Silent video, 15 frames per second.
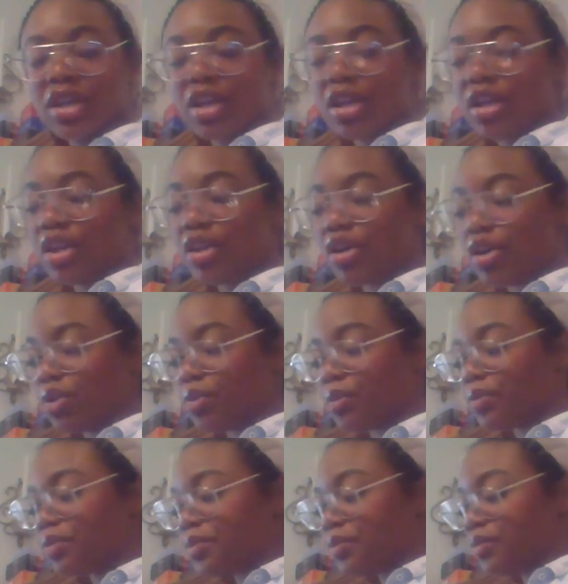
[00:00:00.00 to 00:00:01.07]

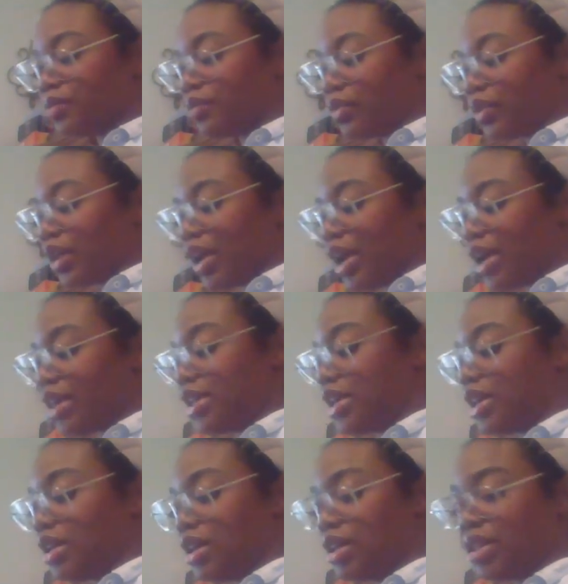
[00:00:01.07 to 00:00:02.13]
And
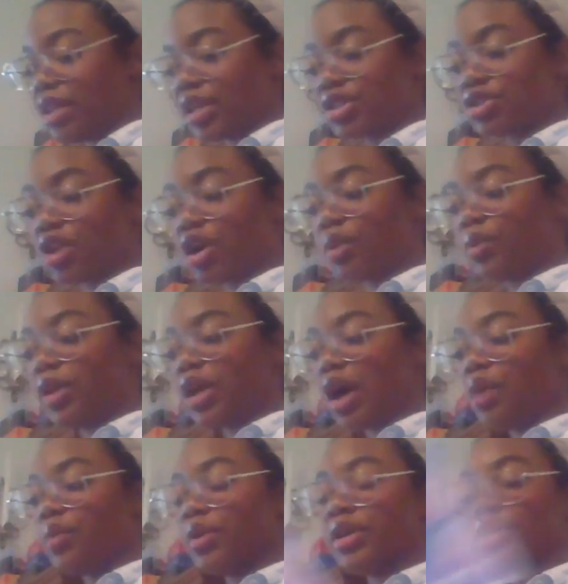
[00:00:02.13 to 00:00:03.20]
then the next card we
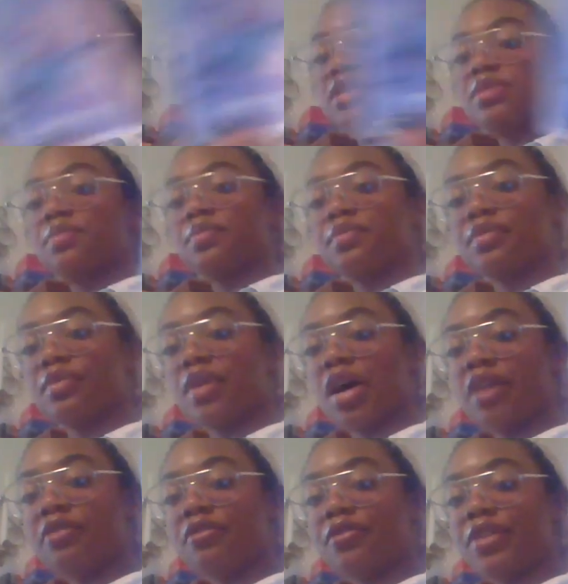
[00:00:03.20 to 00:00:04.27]
got was
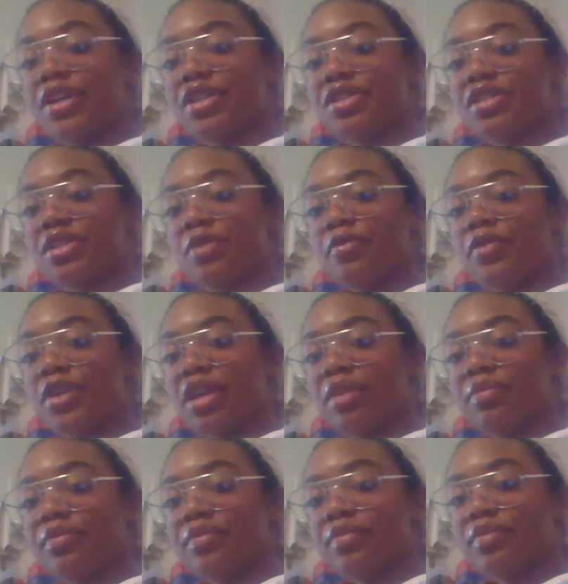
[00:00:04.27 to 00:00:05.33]
Unfinished Symphony,
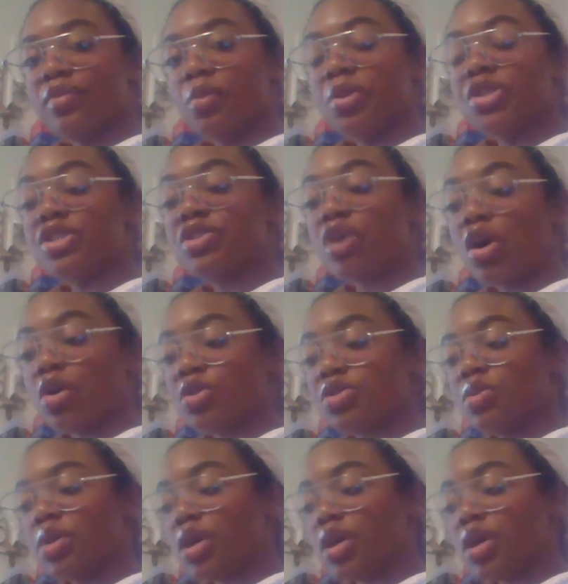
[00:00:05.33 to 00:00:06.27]
which is also a